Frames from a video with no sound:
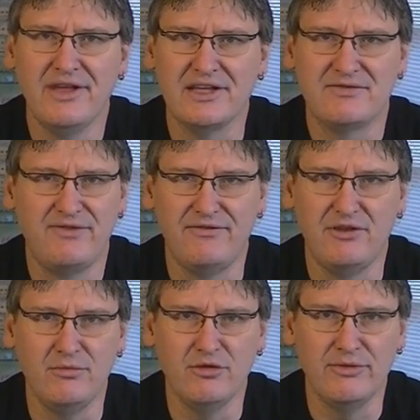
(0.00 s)
That's
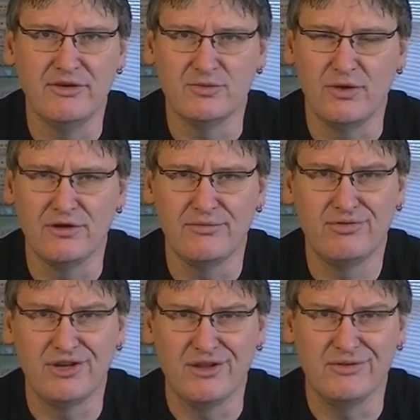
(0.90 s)
15mm as well, or
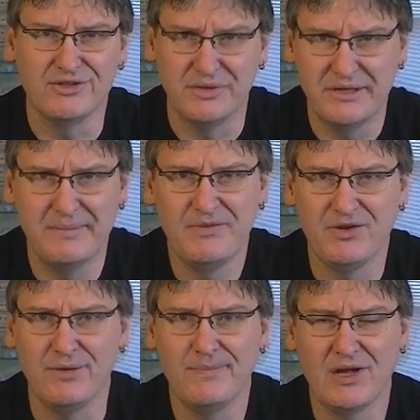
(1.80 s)
pretty close to it.
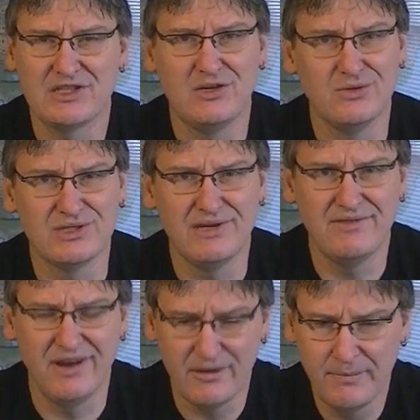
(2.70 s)
So lots of cool
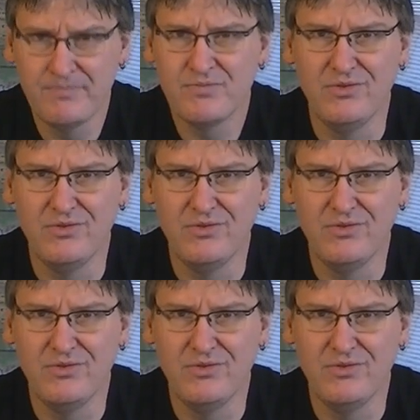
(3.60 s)
stuff there.